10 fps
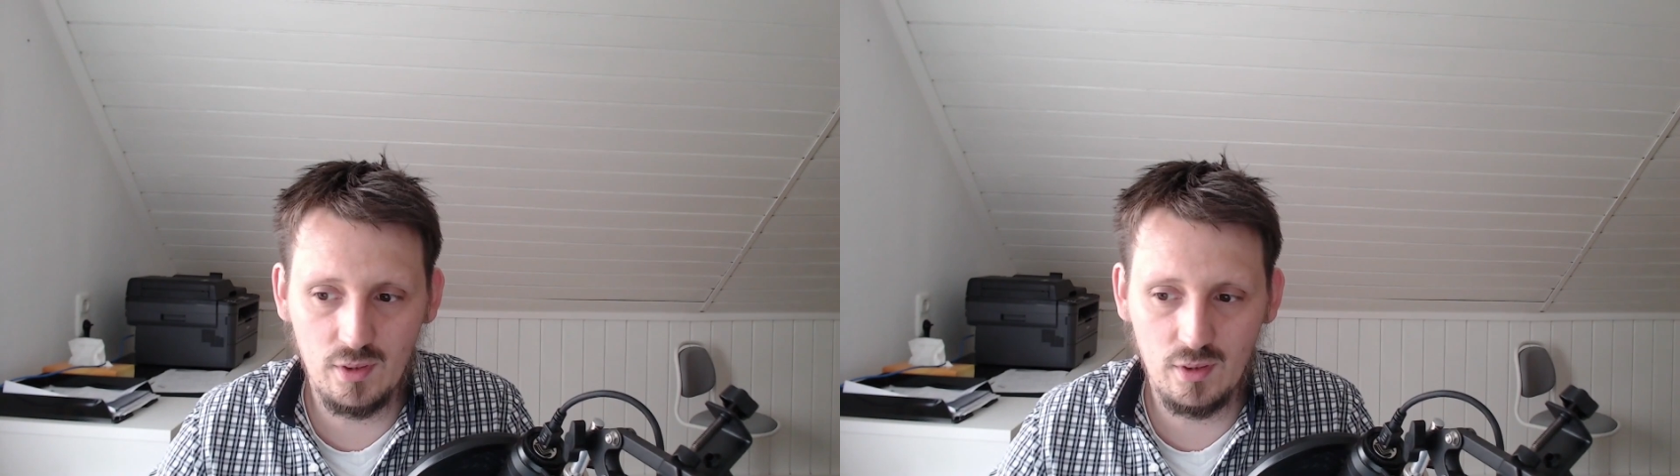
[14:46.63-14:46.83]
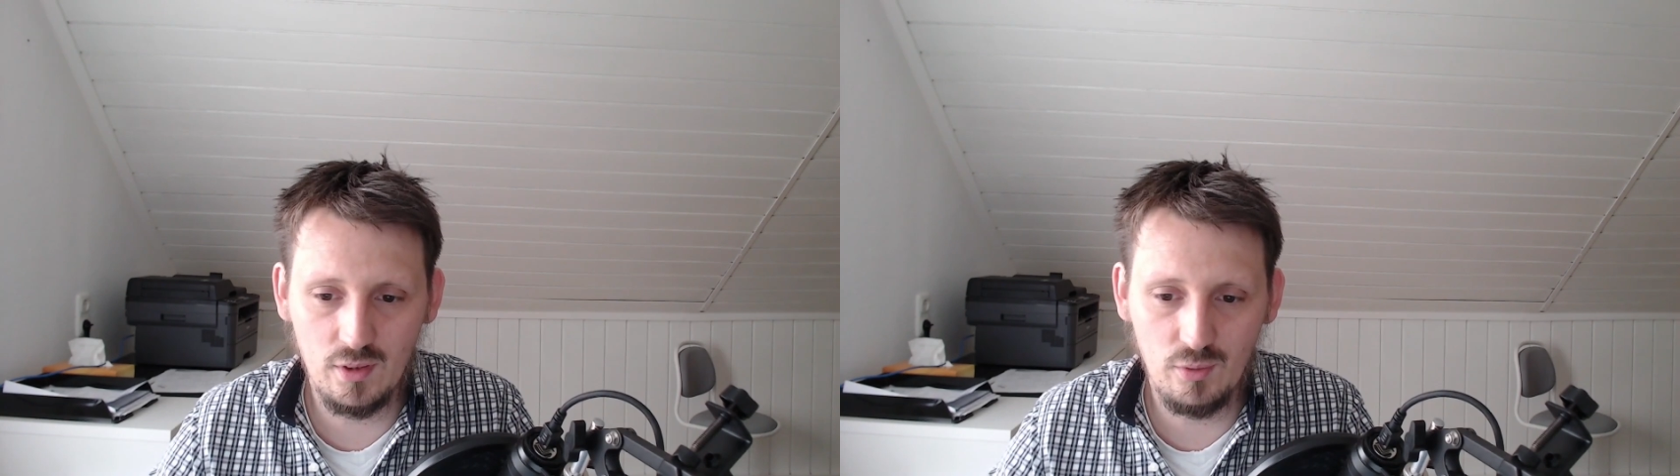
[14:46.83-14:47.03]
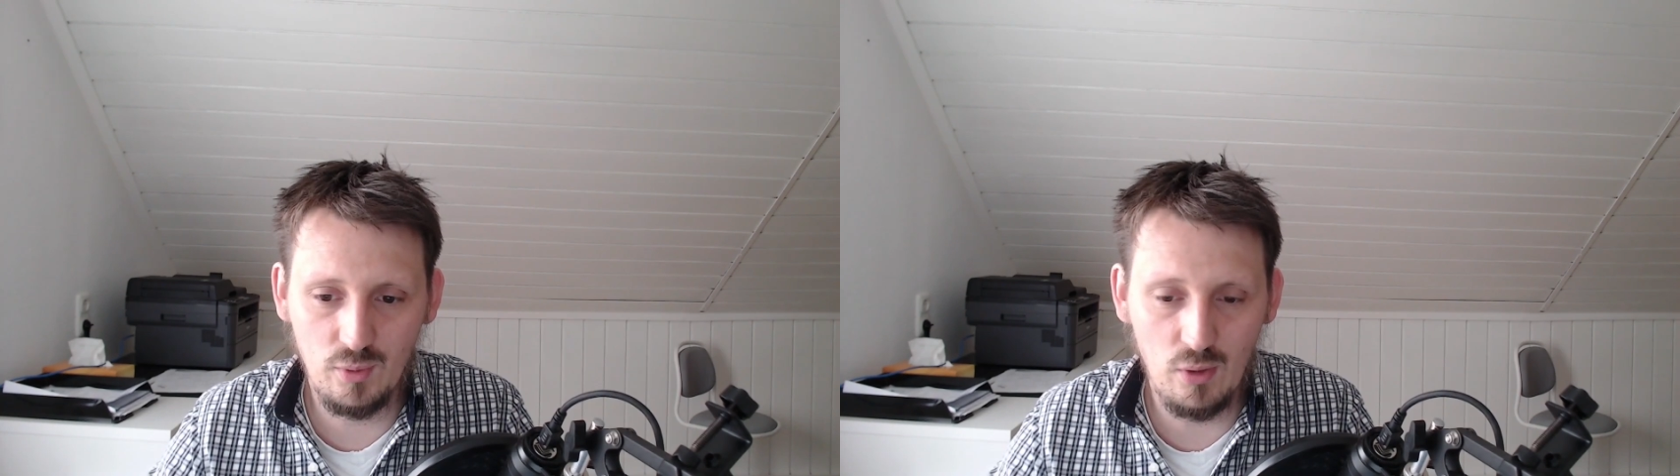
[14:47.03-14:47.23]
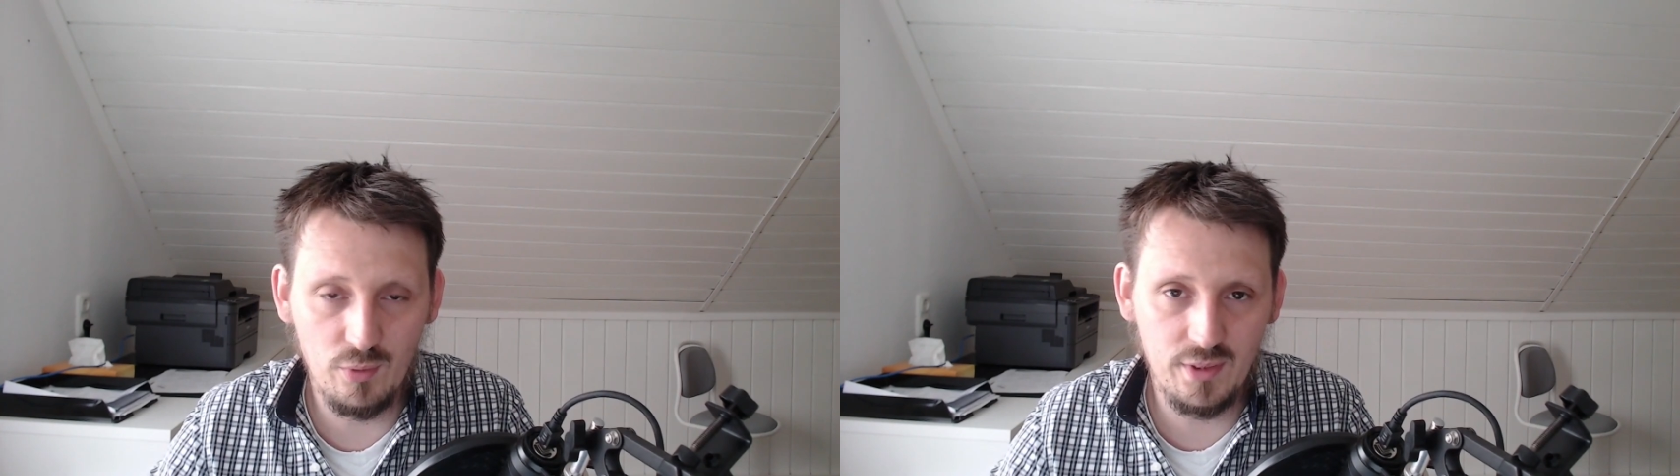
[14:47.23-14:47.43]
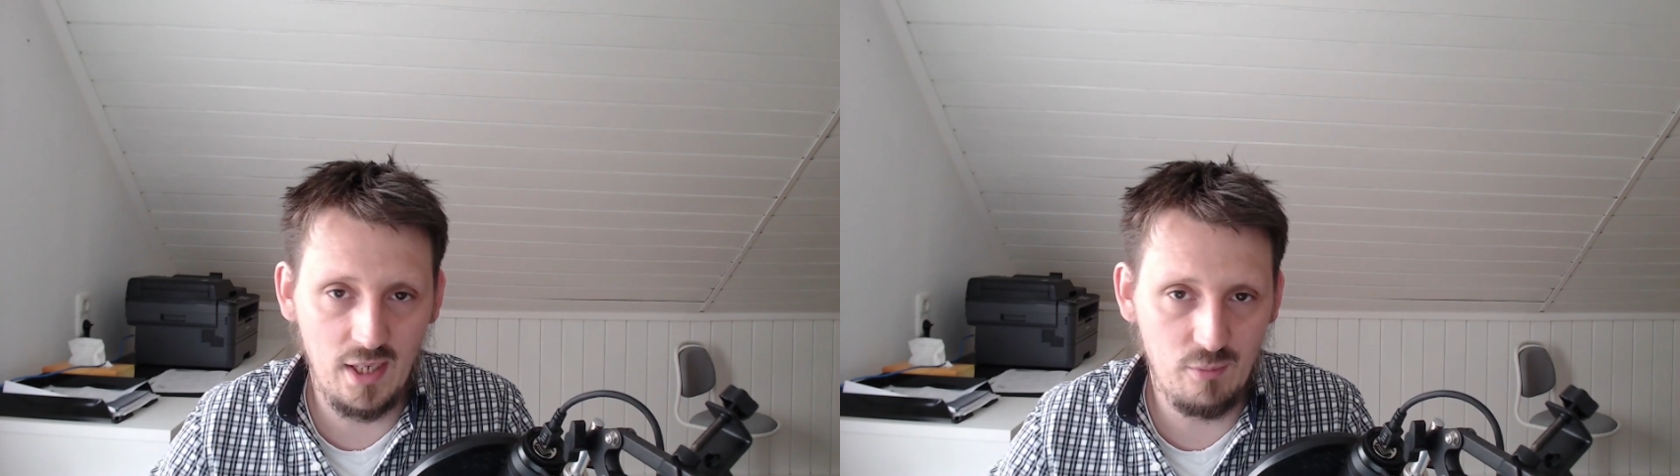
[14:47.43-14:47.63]

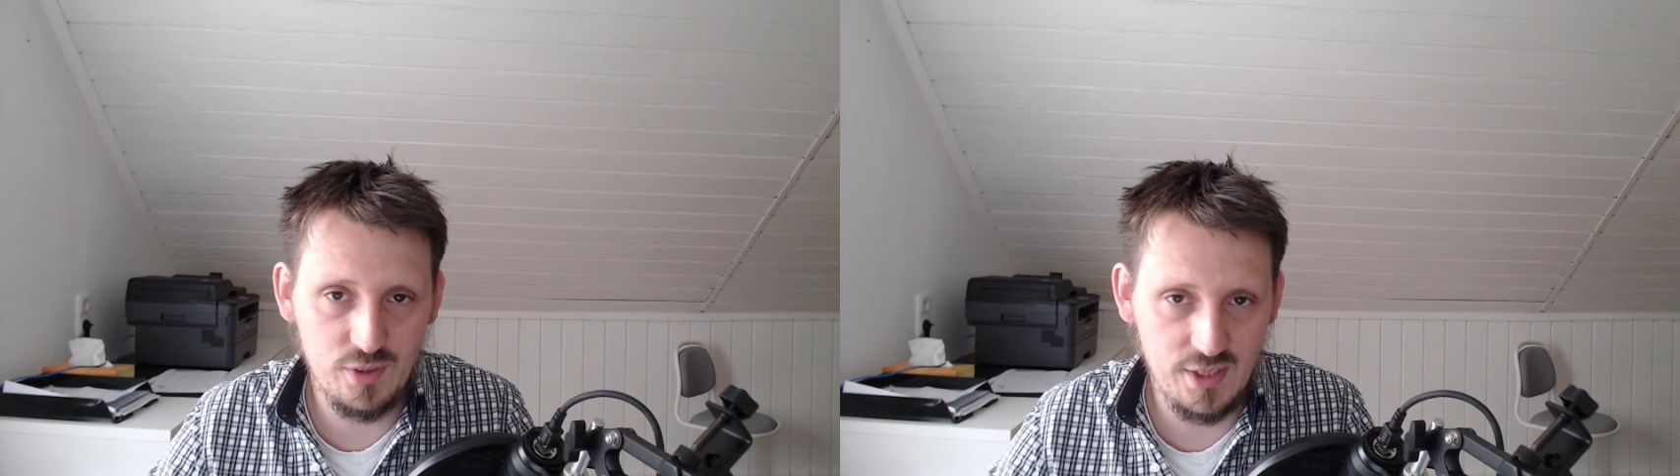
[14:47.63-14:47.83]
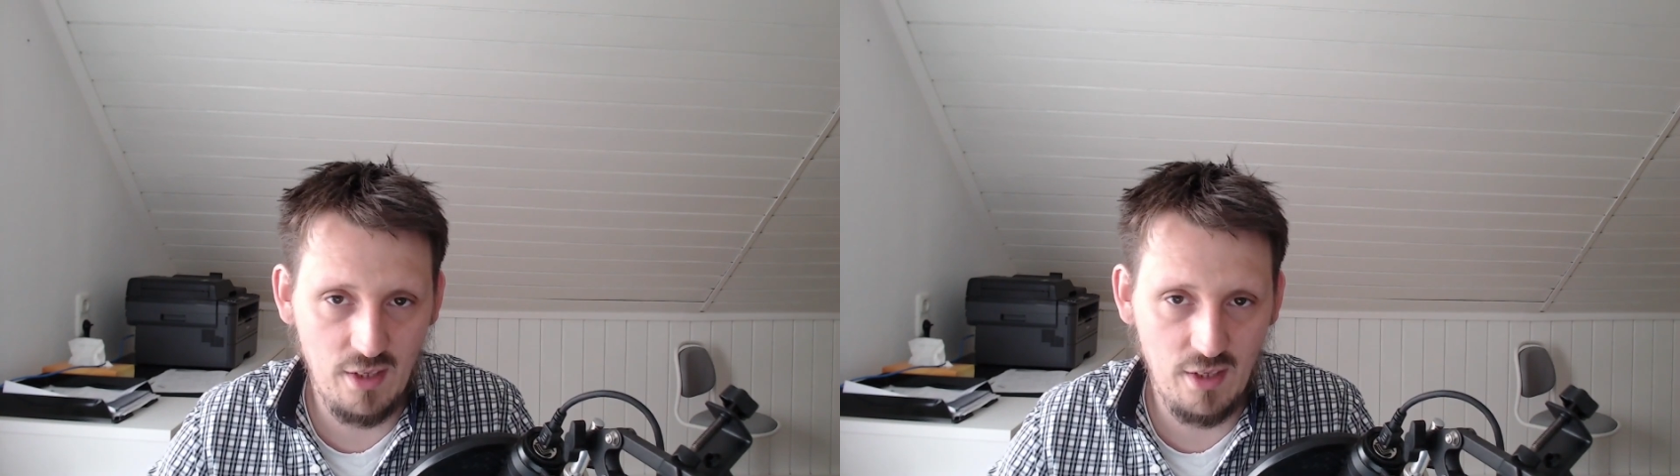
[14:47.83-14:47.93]
Around, I would say,